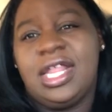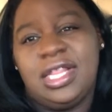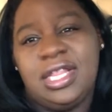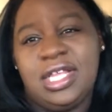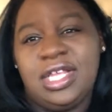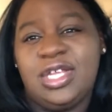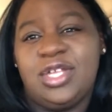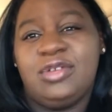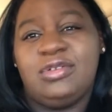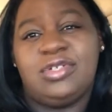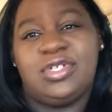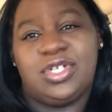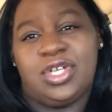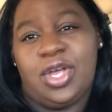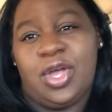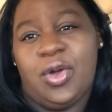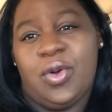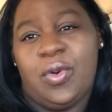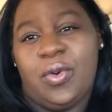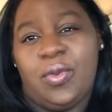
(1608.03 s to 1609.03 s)
then you should
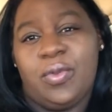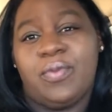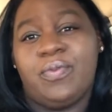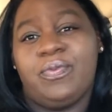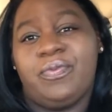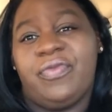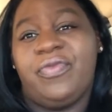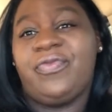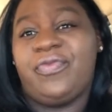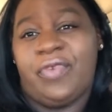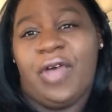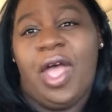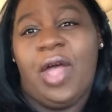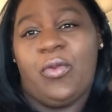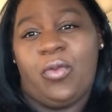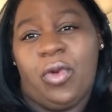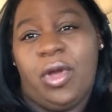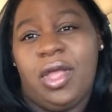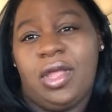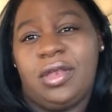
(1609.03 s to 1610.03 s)
go
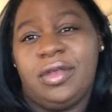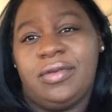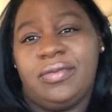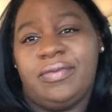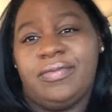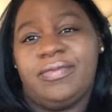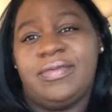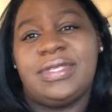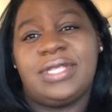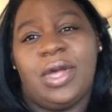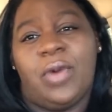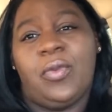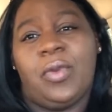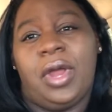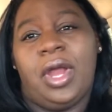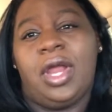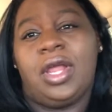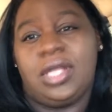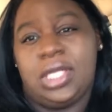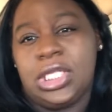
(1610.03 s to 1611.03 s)
find one
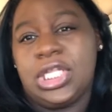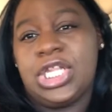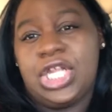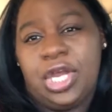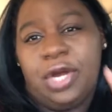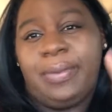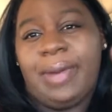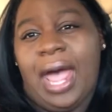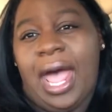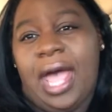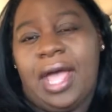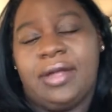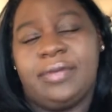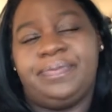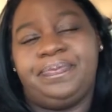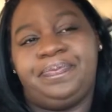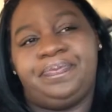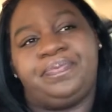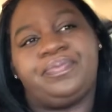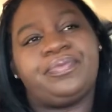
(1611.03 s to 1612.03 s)
somewhere nearby,
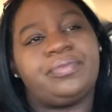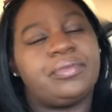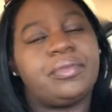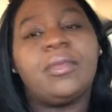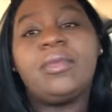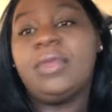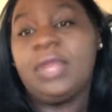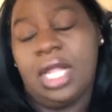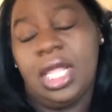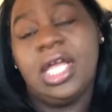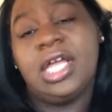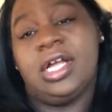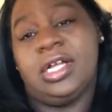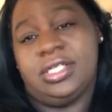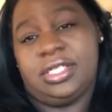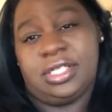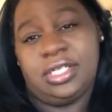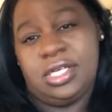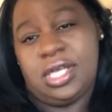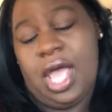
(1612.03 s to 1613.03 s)

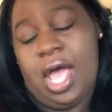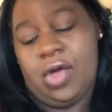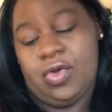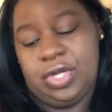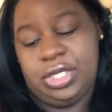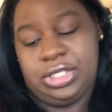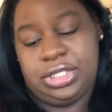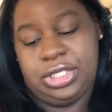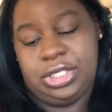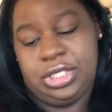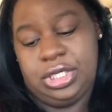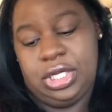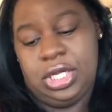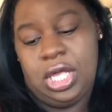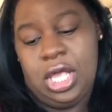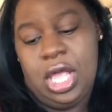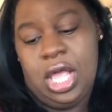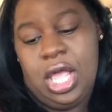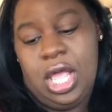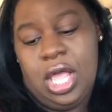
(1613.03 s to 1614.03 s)
because Cookout is good.
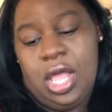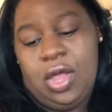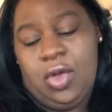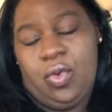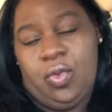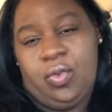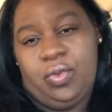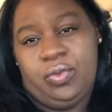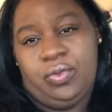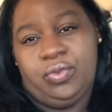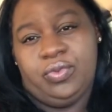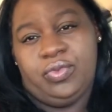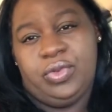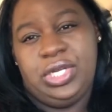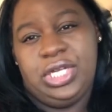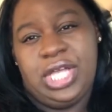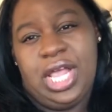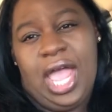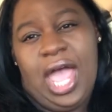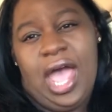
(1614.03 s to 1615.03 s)

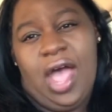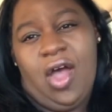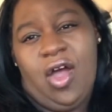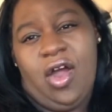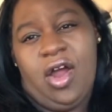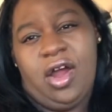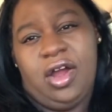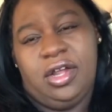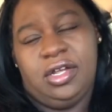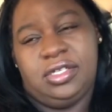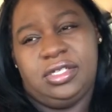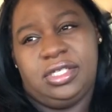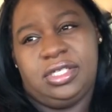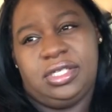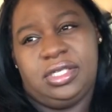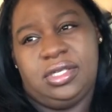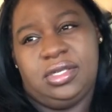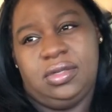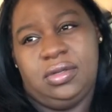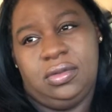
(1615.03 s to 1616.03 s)
We got
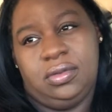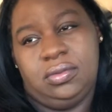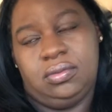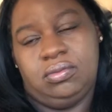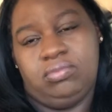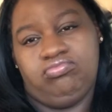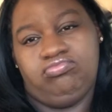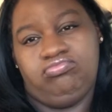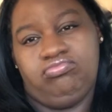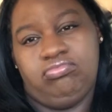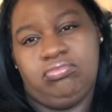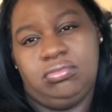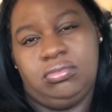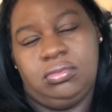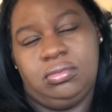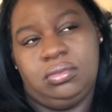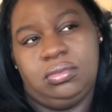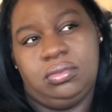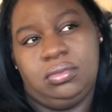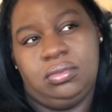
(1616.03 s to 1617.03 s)
ours,
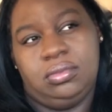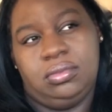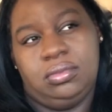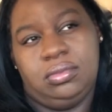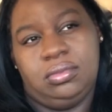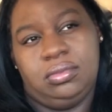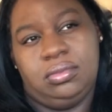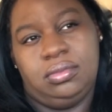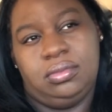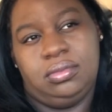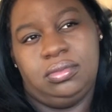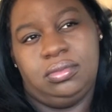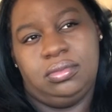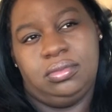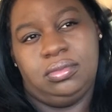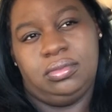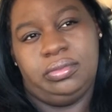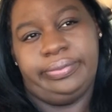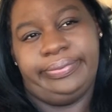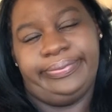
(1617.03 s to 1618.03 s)

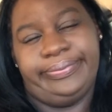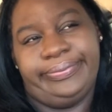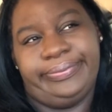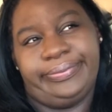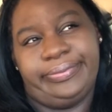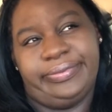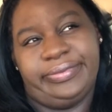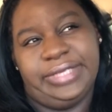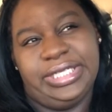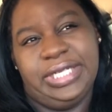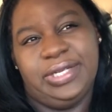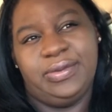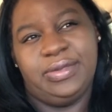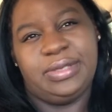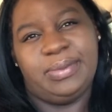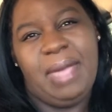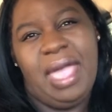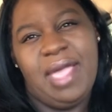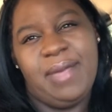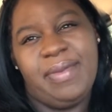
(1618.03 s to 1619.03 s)
it
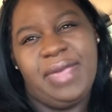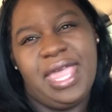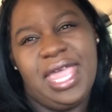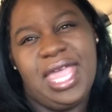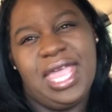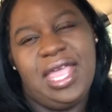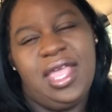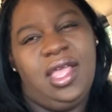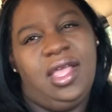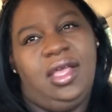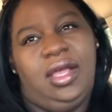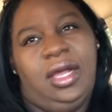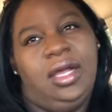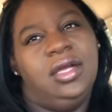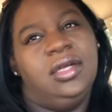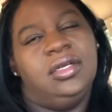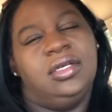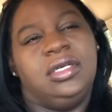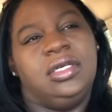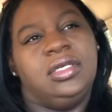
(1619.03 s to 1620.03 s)
was maybe
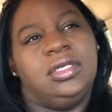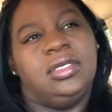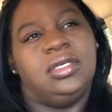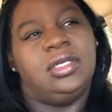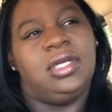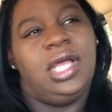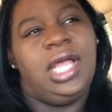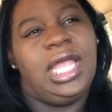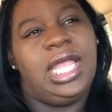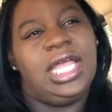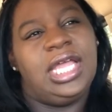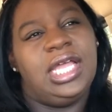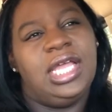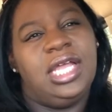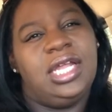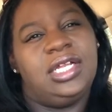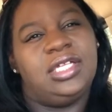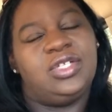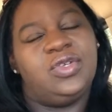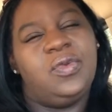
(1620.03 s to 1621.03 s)

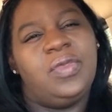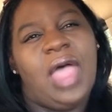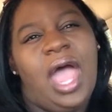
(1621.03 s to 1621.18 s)
in two